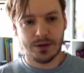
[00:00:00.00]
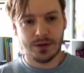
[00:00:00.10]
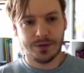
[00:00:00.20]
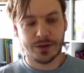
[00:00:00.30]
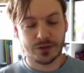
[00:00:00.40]

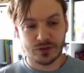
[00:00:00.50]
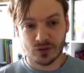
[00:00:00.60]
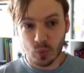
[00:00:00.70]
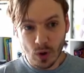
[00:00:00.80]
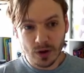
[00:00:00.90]
There's
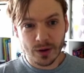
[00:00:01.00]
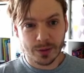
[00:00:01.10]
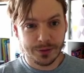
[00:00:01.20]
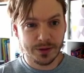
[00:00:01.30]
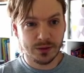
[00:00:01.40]
just one
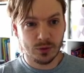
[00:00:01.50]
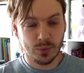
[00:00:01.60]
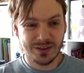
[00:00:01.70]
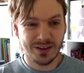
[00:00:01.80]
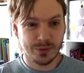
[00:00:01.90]
other thing that
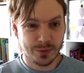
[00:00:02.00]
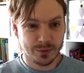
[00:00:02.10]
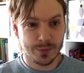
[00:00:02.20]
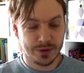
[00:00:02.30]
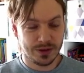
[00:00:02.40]
we deal with
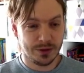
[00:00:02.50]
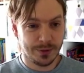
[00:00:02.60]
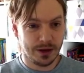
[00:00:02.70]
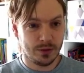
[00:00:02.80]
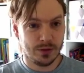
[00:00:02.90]
when we're dealing
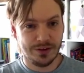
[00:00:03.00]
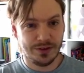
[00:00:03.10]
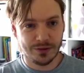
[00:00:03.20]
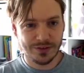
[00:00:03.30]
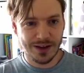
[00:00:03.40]
with inequality
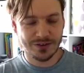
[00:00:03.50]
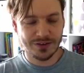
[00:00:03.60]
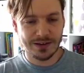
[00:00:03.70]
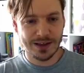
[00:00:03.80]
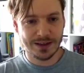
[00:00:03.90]

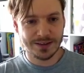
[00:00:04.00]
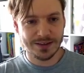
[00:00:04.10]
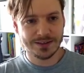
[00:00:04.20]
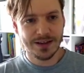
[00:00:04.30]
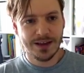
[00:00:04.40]
notation like
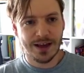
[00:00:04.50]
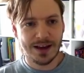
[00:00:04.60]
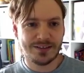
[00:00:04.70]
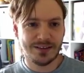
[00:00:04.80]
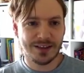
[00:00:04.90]
this, and
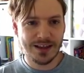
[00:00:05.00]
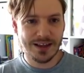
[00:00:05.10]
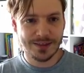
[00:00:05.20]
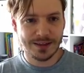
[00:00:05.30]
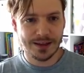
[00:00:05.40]
actually the
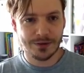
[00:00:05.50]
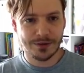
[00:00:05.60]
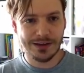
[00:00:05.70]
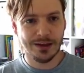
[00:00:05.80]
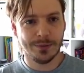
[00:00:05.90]
key thing here
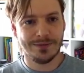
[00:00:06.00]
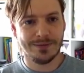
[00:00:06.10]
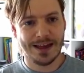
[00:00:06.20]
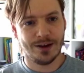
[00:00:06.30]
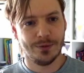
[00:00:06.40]
is a little bit of
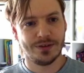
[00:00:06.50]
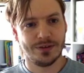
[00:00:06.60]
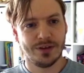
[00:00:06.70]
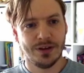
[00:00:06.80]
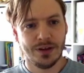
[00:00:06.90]

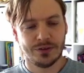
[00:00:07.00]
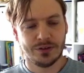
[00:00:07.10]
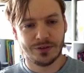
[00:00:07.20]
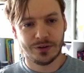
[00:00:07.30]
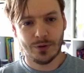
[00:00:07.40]
language.
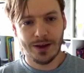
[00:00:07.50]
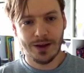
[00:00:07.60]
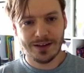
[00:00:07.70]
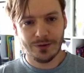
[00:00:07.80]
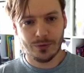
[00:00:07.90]
So it says
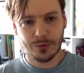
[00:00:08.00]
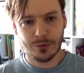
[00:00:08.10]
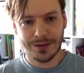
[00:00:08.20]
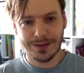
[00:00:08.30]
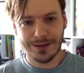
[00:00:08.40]
write down all
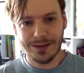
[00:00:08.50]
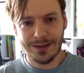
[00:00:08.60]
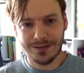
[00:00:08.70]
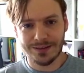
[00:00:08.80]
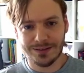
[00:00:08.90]
the
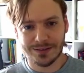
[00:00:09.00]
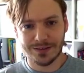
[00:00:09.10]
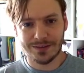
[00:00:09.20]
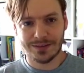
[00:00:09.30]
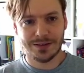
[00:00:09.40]

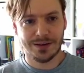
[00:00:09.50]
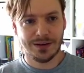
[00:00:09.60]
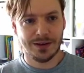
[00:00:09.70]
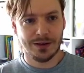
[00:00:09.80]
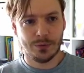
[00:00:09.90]
integers
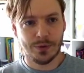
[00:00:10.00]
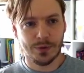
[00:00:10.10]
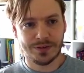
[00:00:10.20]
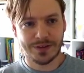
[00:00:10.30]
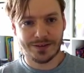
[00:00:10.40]

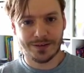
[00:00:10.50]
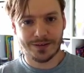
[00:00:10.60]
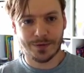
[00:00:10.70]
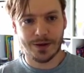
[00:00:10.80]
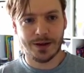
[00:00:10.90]
which
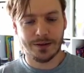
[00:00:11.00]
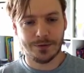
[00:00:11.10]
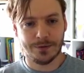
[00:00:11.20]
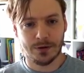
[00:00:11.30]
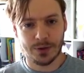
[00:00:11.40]
satisfy
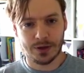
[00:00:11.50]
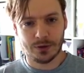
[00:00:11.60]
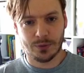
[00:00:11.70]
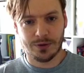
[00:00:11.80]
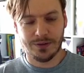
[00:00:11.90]
the following
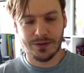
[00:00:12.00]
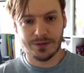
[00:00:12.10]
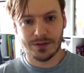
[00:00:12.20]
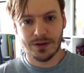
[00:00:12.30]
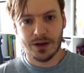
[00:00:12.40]

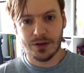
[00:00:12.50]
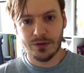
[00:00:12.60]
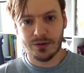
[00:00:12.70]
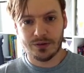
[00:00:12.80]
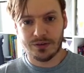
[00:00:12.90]
inequalities. And
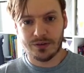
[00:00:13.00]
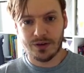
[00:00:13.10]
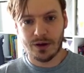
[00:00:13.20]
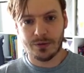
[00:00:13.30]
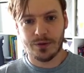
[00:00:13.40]
you just need to
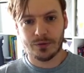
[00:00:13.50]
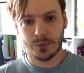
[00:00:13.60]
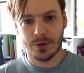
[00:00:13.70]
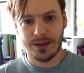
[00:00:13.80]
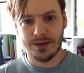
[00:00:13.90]
know that this
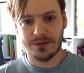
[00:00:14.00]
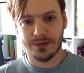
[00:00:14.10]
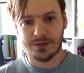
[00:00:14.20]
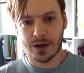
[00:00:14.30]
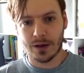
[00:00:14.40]
word
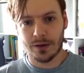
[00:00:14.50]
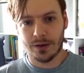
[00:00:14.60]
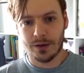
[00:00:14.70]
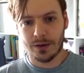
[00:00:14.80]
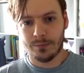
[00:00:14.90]
integer
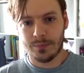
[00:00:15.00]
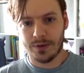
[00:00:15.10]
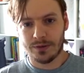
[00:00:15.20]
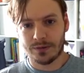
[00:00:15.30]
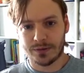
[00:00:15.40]

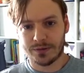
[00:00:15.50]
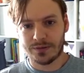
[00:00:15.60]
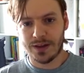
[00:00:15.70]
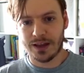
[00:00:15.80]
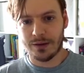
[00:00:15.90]
means the
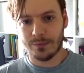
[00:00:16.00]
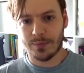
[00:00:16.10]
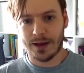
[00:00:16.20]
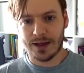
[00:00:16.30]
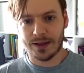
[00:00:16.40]

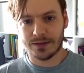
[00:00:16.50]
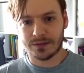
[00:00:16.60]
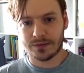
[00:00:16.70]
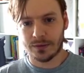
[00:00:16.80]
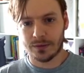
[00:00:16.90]
same as